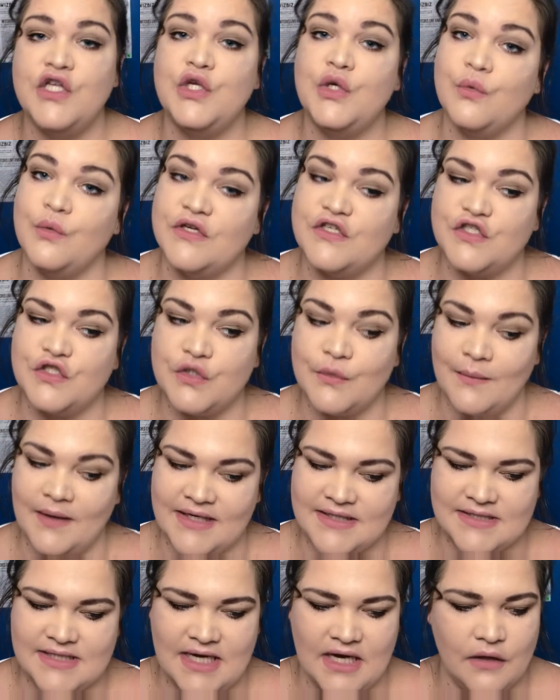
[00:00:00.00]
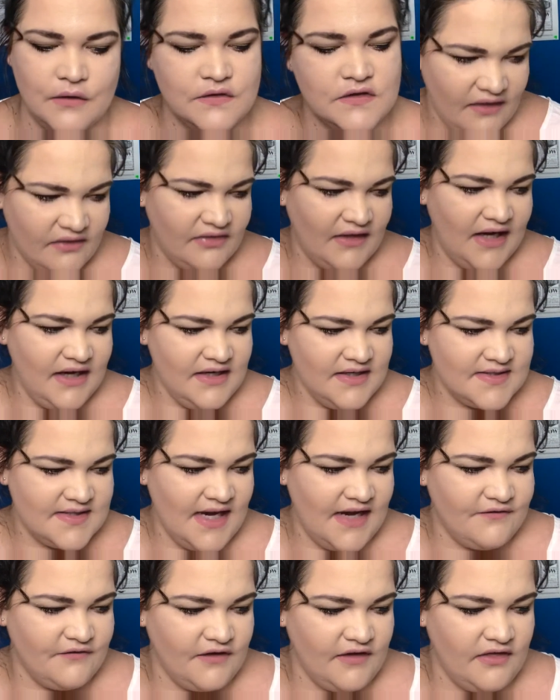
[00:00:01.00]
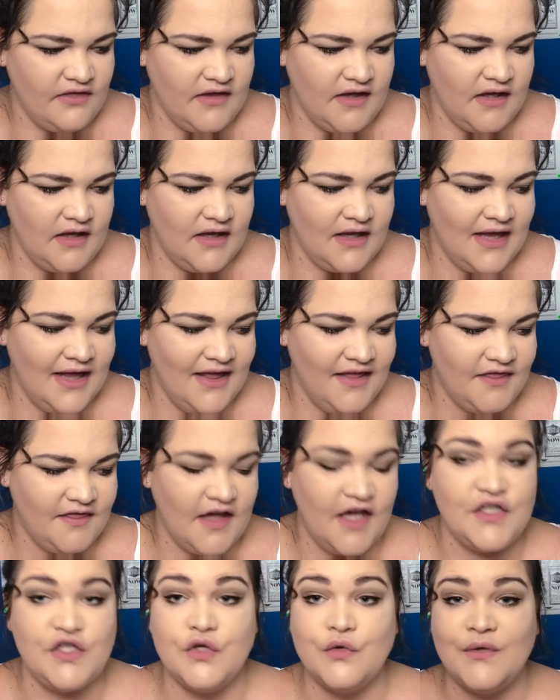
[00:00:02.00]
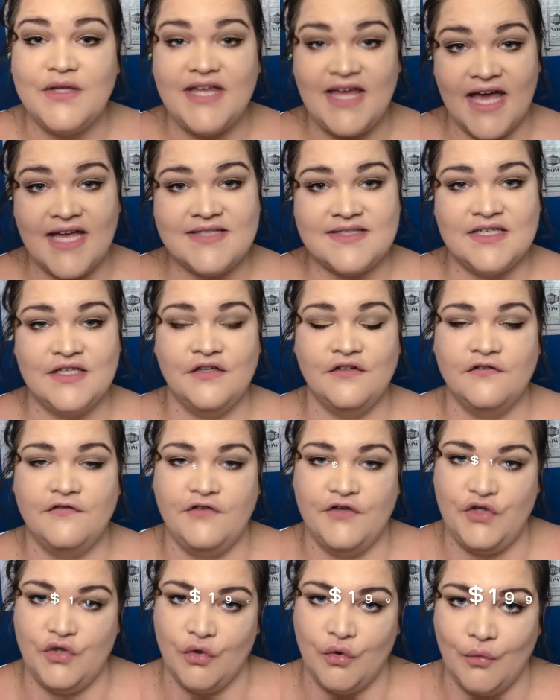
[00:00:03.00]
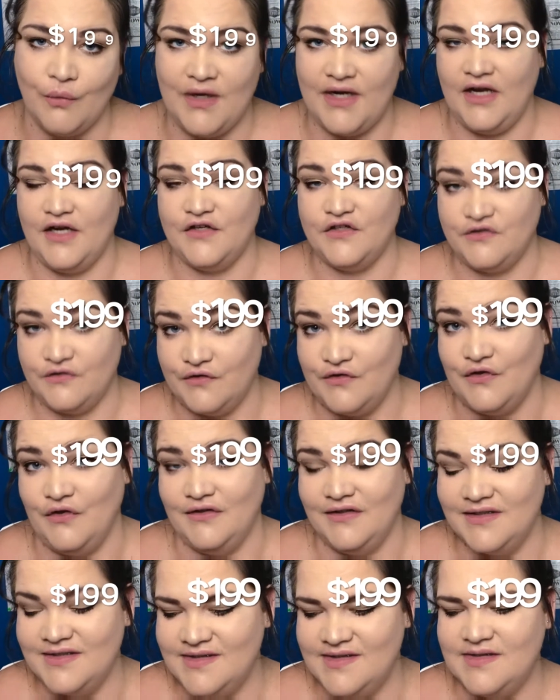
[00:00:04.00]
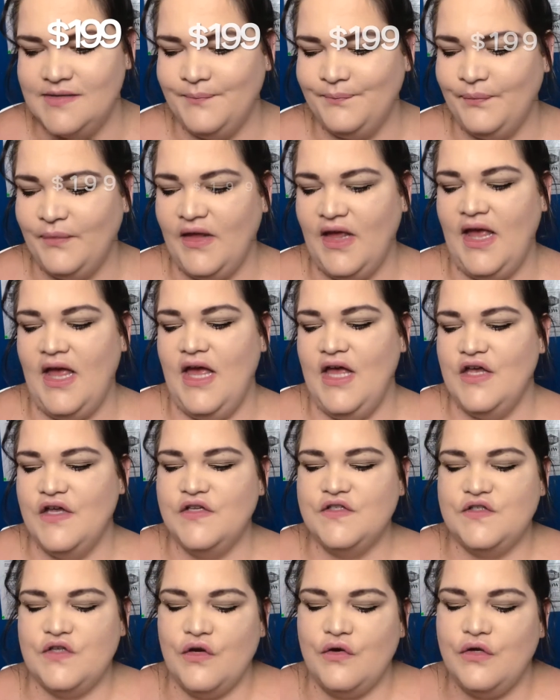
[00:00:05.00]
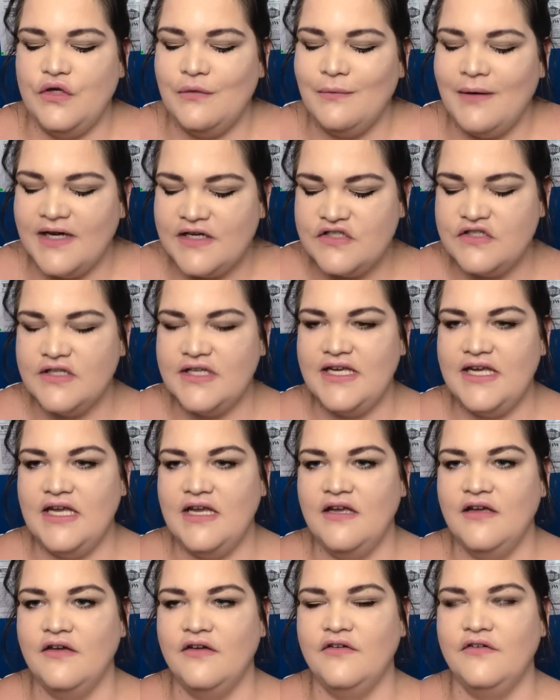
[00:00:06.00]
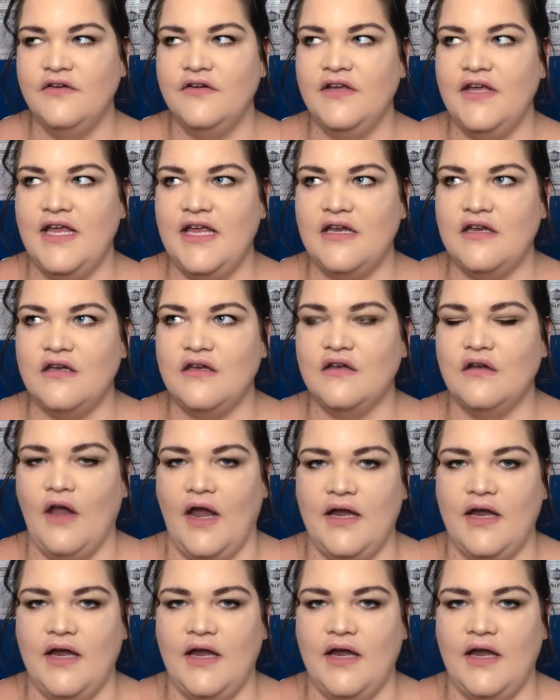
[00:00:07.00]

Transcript: you wish to blend it out. That is everything that you get for your $100. So you actually, in